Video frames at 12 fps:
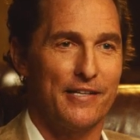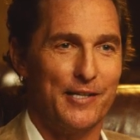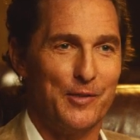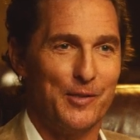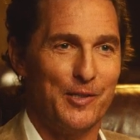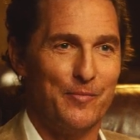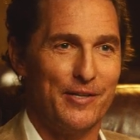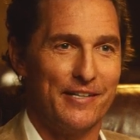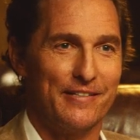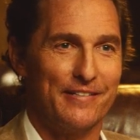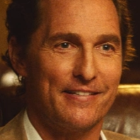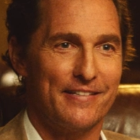tingle a little bit.
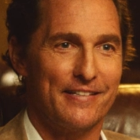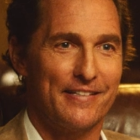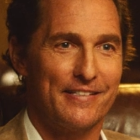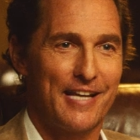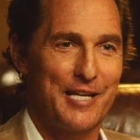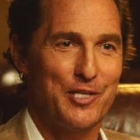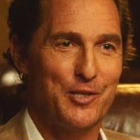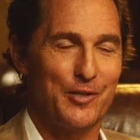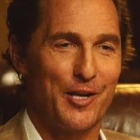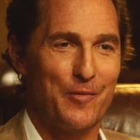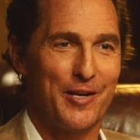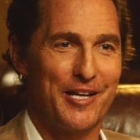Yes. Tastes
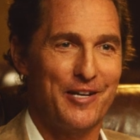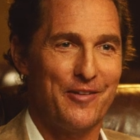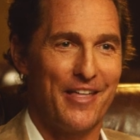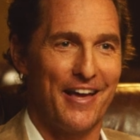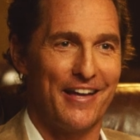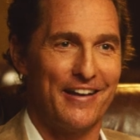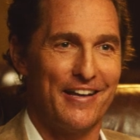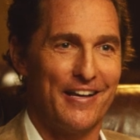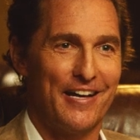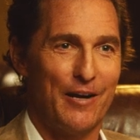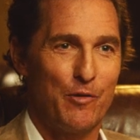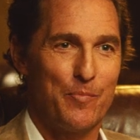good. I want to hear that.
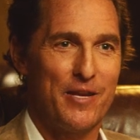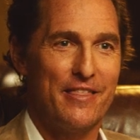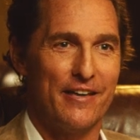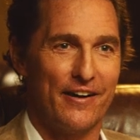I want to be